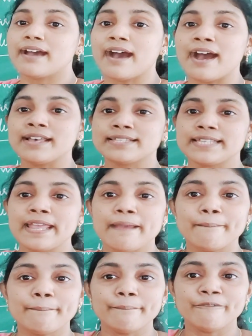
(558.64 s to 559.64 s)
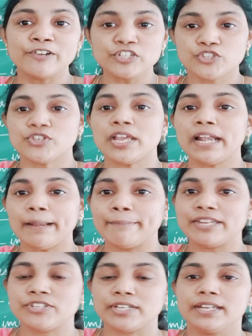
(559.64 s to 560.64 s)
as a virtual
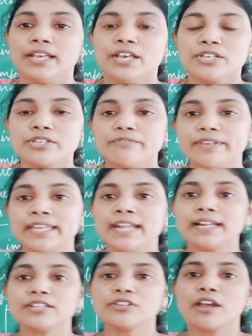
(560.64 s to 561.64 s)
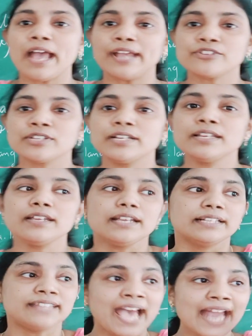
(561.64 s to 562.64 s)
machine. So we can also actually
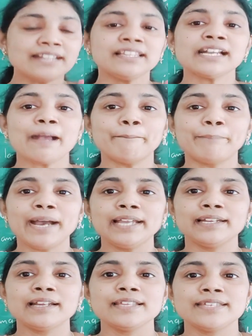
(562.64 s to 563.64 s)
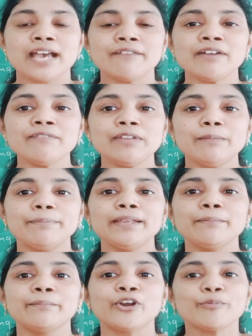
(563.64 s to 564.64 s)
than the compiler, Java will
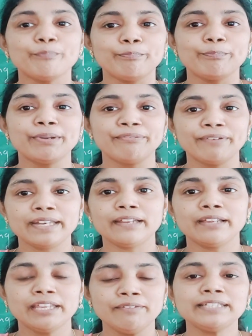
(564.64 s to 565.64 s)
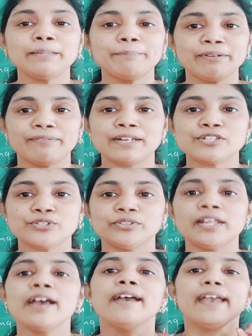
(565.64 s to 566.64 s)
be more giving the preference to
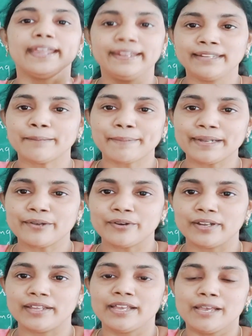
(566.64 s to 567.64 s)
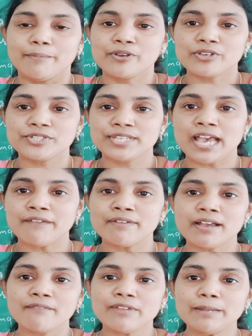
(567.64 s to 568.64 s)
the interpreter only, because
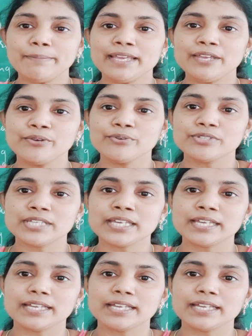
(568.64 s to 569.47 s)
Java will be using